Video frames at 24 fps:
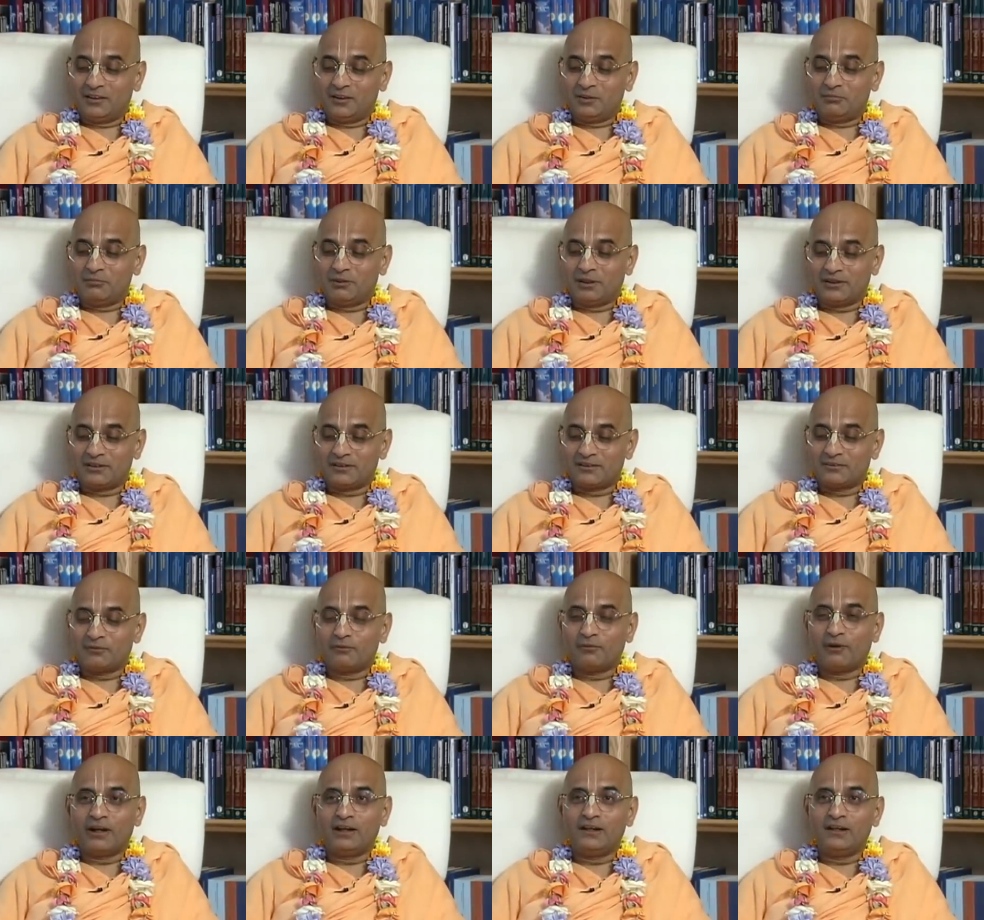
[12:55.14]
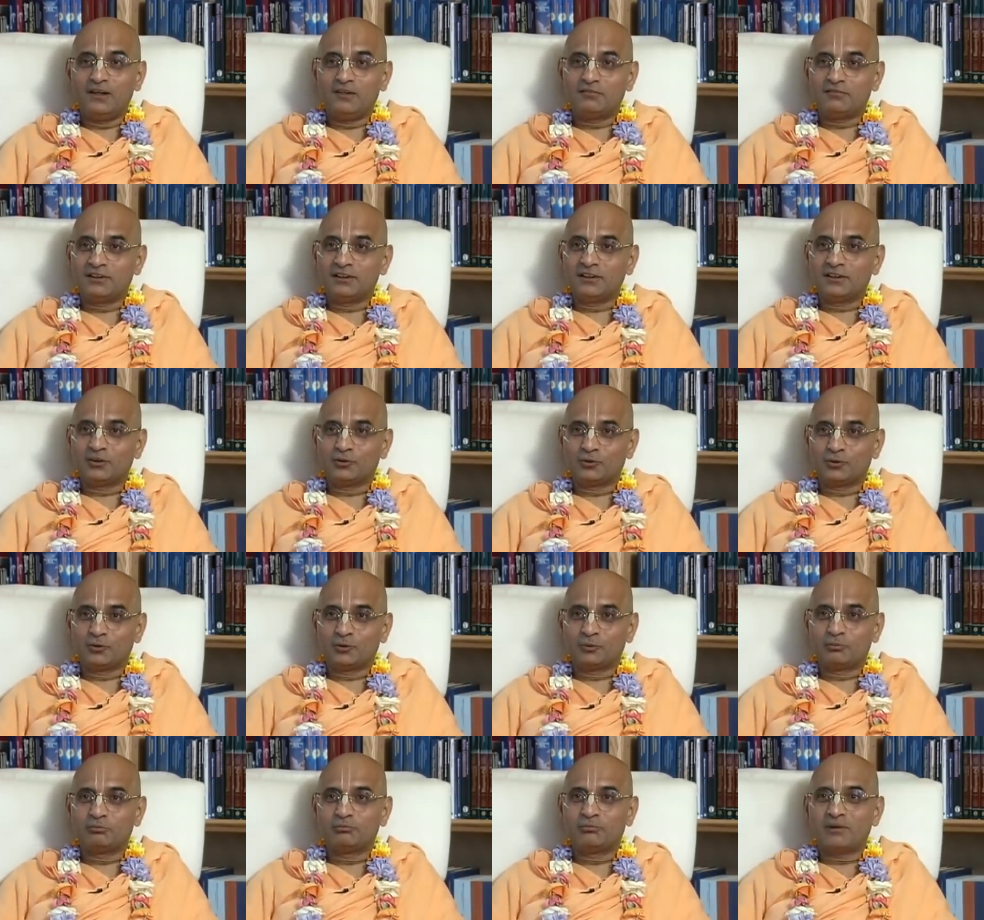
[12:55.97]
But while leaving the
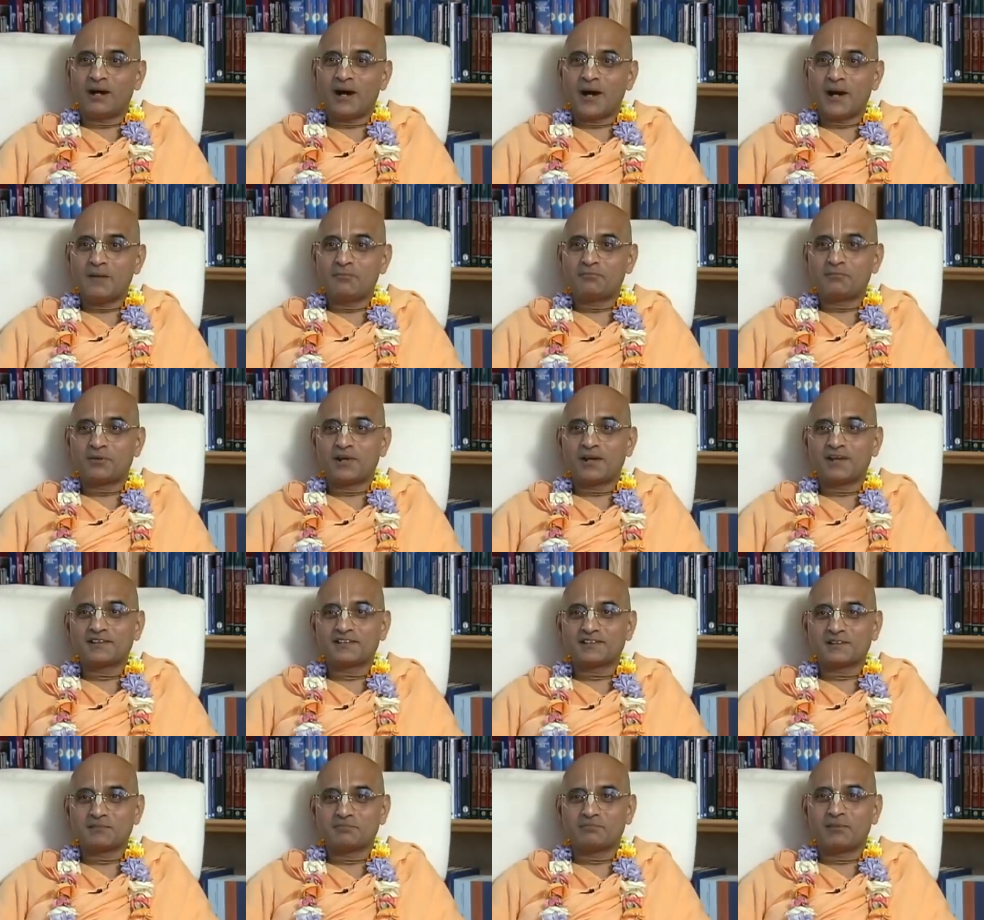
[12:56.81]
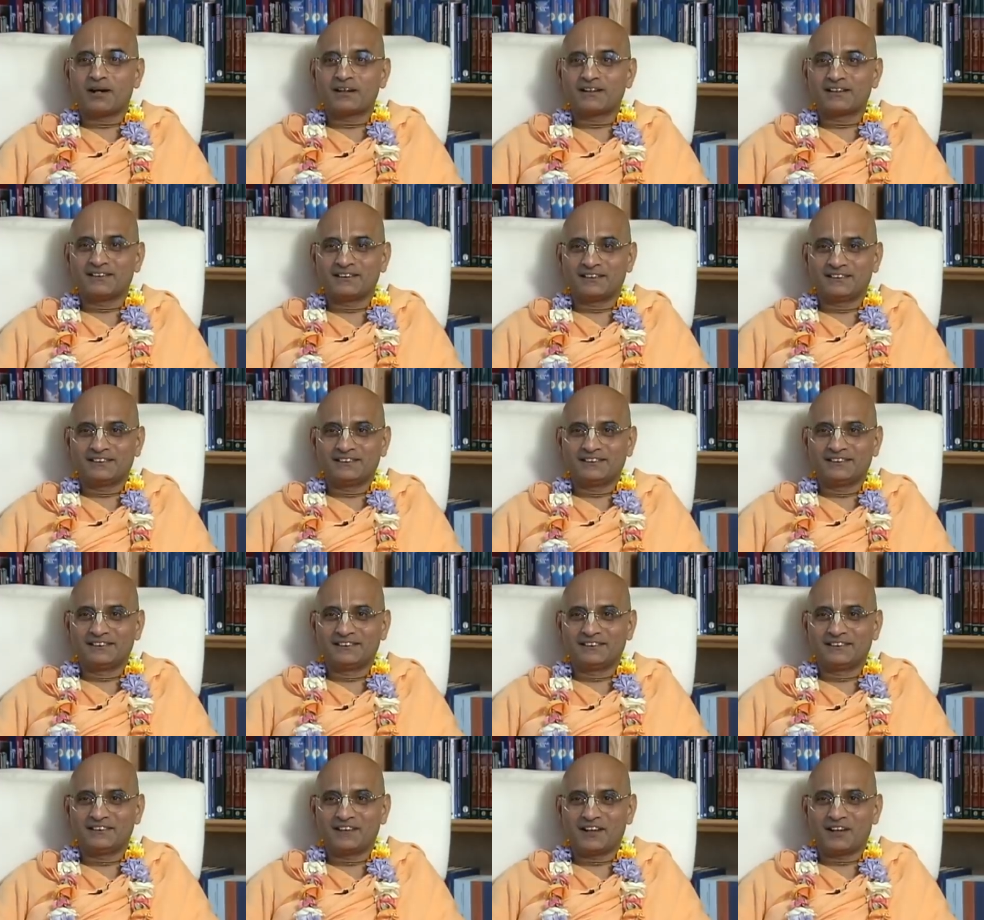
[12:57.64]
room, I pressed the button,
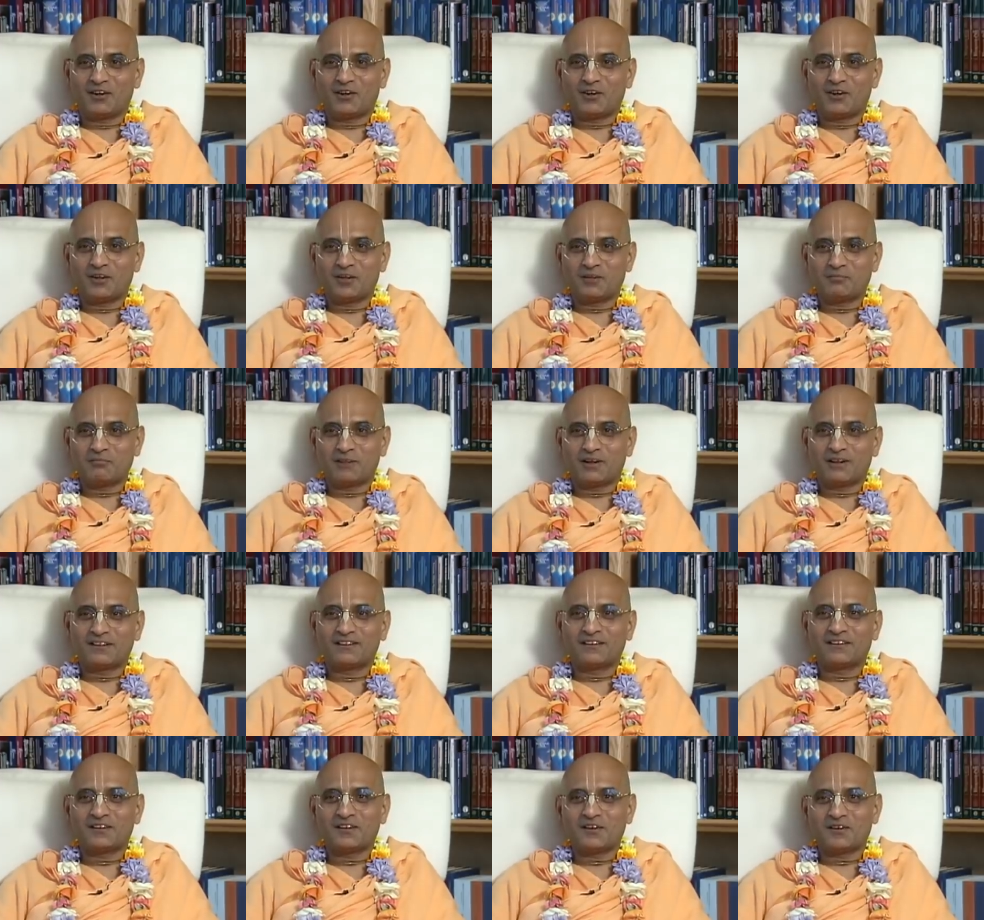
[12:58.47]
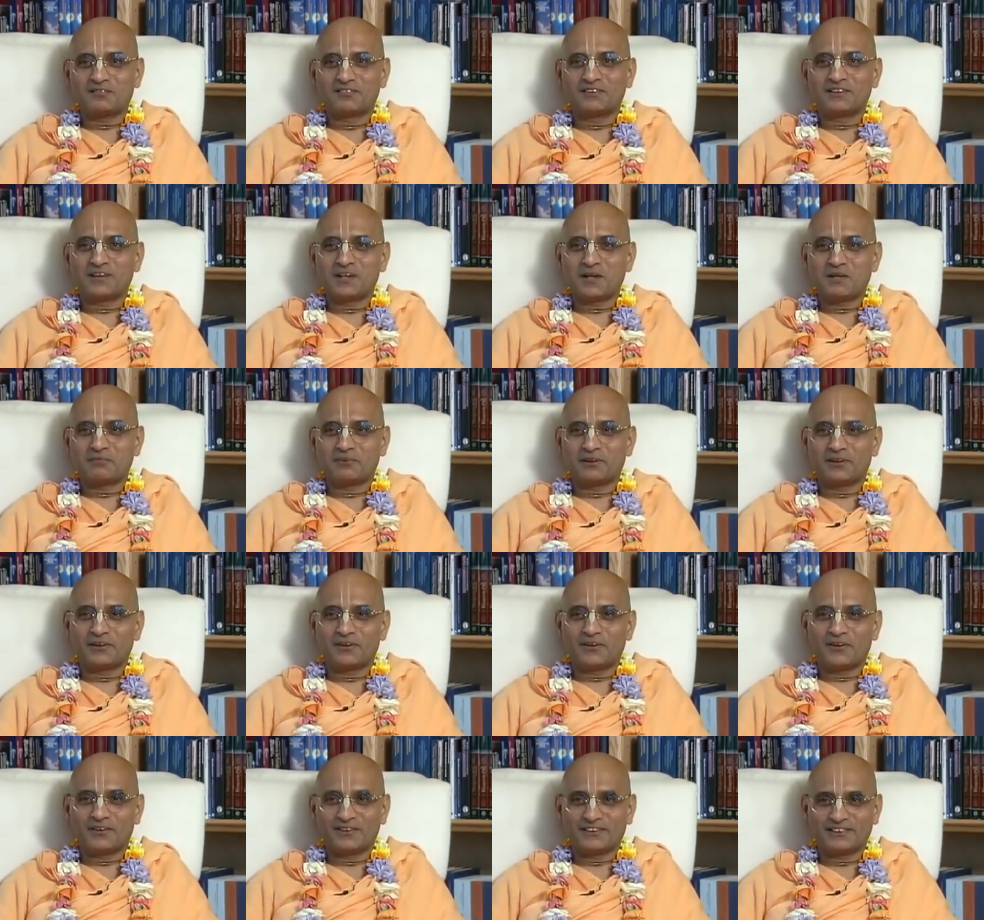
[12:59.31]
recording button of the tape
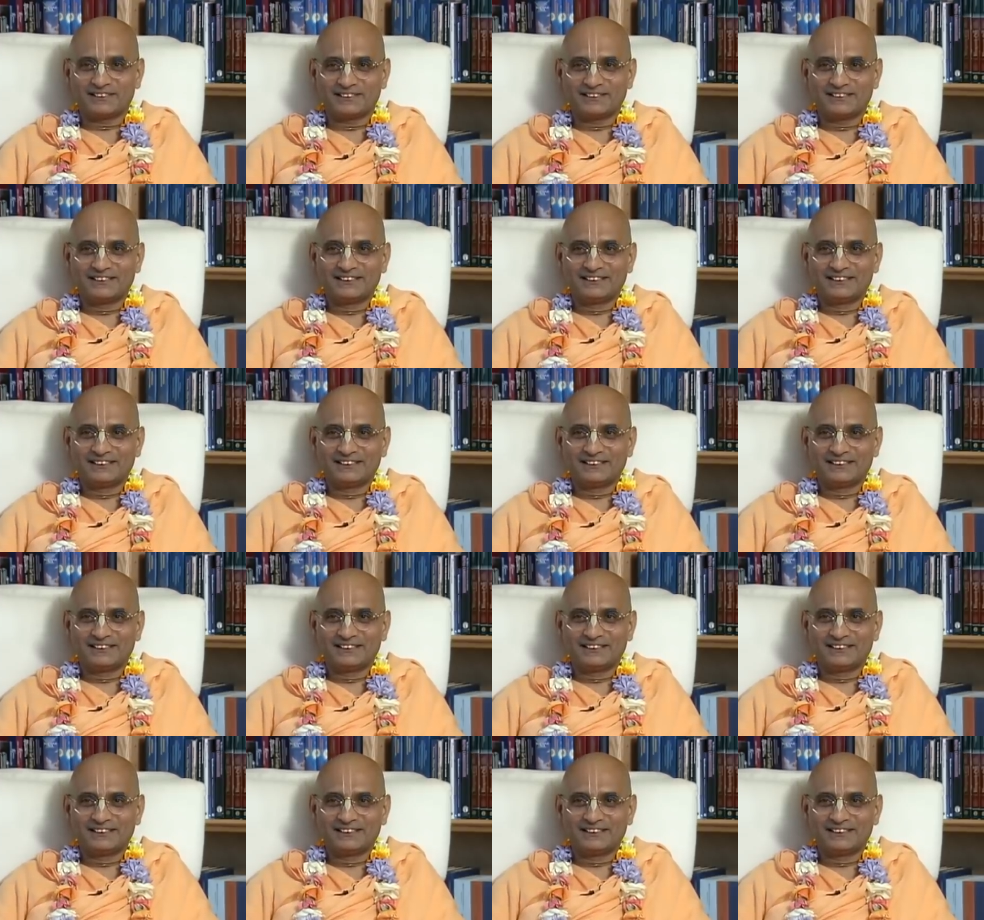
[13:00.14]
recorder.